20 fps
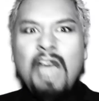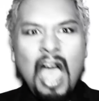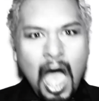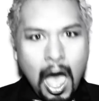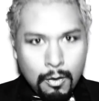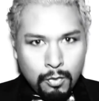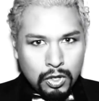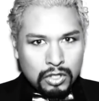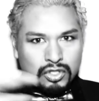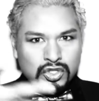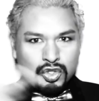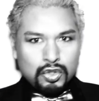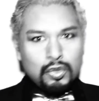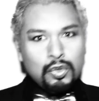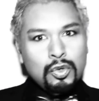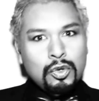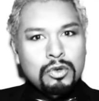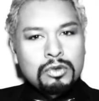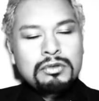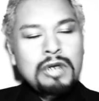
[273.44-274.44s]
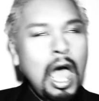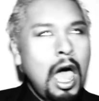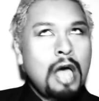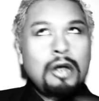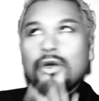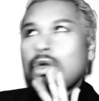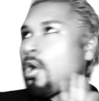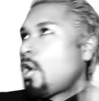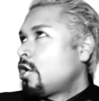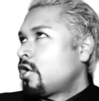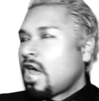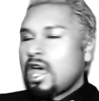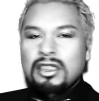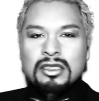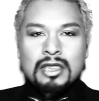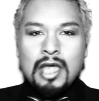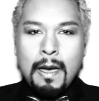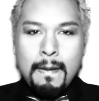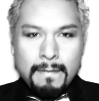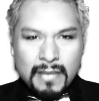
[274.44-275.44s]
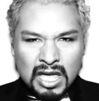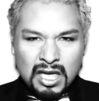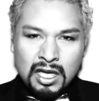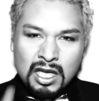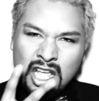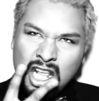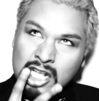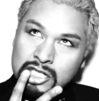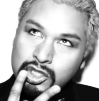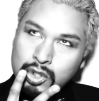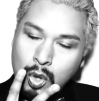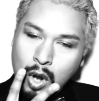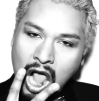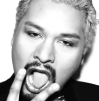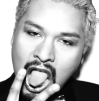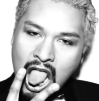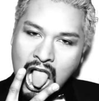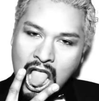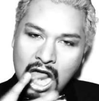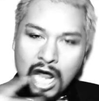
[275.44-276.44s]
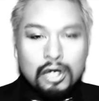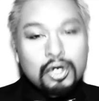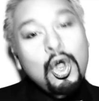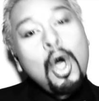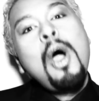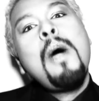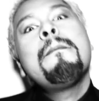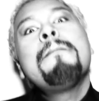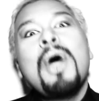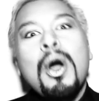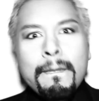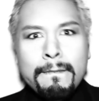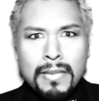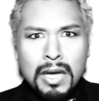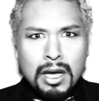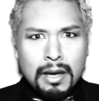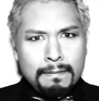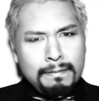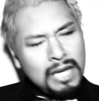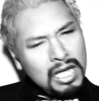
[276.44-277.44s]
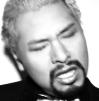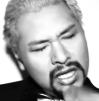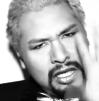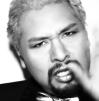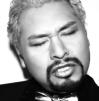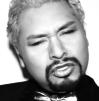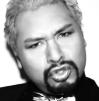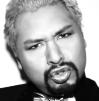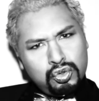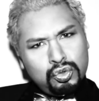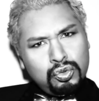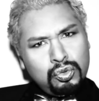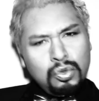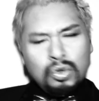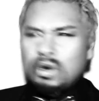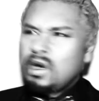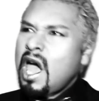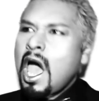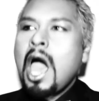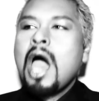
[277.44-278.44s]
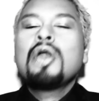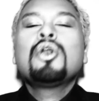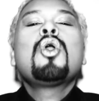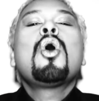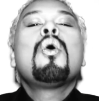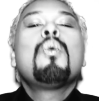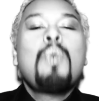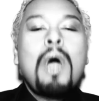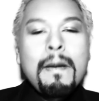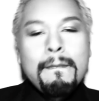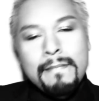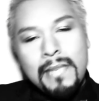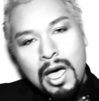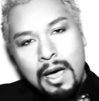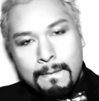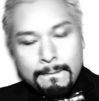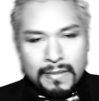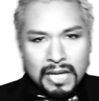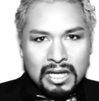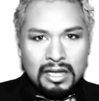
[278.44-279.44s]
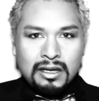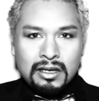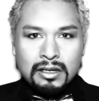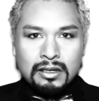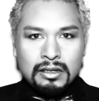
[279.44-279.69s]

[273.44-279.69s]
I was you, I'd wanna be me too. I'd wanna be me too. I'd wanna be me.